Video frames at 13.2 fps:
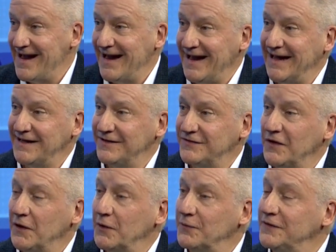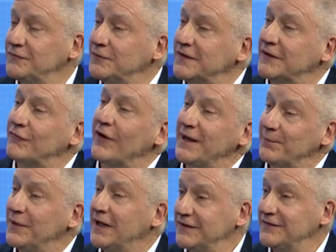And so this was a great
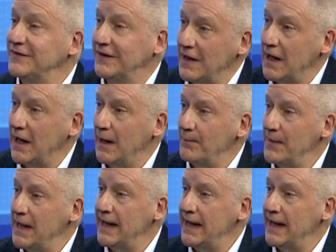place to come.